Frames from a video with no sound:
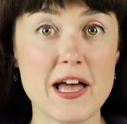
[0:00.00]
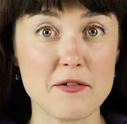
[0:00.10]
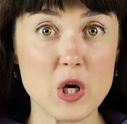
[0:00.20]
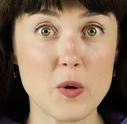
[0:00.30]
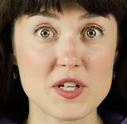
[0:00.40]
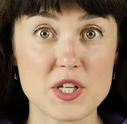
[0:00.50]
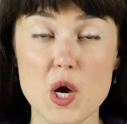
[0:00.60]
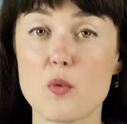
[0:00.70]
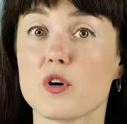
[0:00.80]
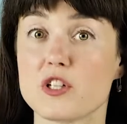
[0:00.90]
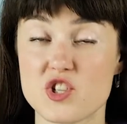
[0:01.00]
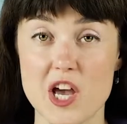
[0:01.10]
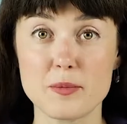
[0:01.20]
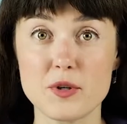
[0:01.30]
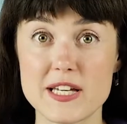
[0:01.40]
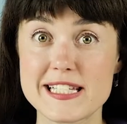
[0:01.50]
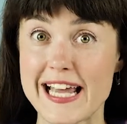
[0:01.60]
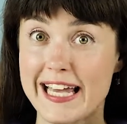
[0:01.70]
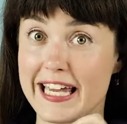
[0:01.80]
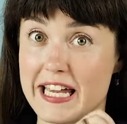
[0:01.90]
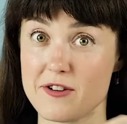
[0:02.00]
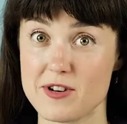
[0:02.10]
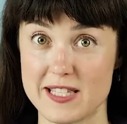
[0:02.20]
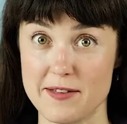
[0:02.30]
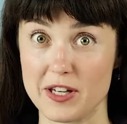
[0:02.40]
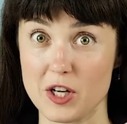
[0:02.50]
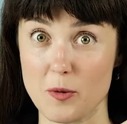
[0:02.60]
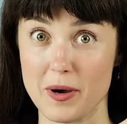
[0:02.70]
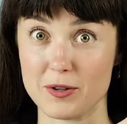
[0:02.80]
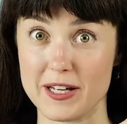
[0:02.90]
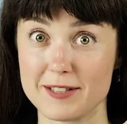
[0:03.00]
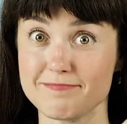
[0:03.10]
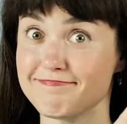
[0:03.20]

have no idea what a chatbot is, here is the video about it.